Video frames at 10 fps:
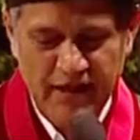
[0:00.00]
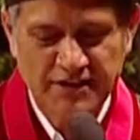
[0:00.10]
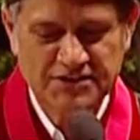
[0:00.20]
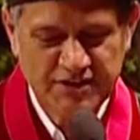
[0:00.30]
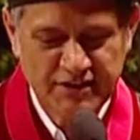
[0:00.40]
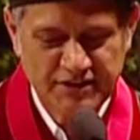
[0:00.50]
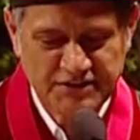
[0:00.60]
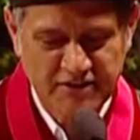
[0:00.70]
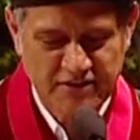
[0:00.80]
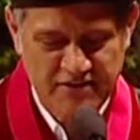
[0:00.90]
a series
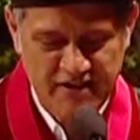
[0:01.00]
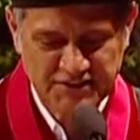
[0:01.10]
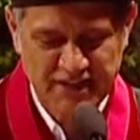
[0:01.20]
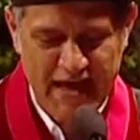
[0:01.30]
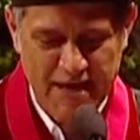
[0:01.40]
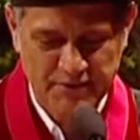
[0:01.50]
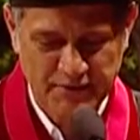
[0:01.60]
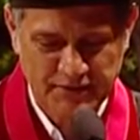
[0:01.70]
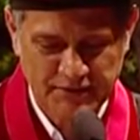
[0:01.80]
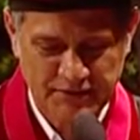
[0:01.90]
of events
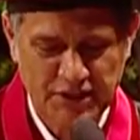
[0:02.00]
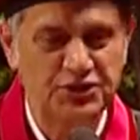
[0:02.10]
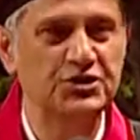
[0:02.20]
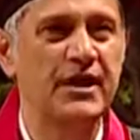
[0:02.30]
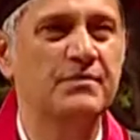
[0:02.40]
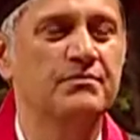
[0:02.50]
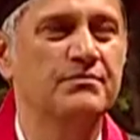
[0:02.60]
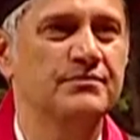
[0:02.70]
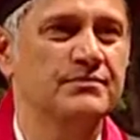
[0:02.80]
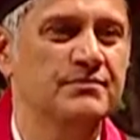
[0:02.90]
happened that shaped
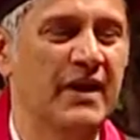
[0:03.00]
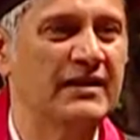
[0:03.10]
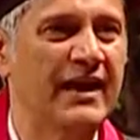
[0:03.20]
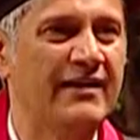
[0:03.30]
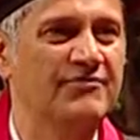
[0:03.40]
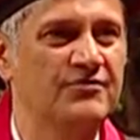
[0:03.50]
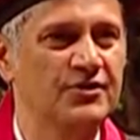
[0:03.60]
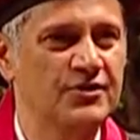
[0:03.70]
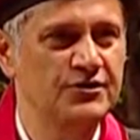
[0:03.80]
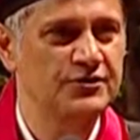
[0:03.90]
my life
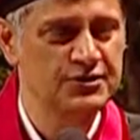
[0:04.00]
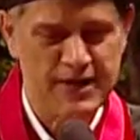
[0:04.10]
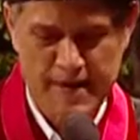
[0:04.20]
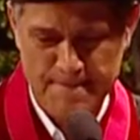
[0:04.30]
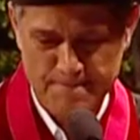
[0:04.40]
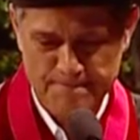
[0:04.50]
to today.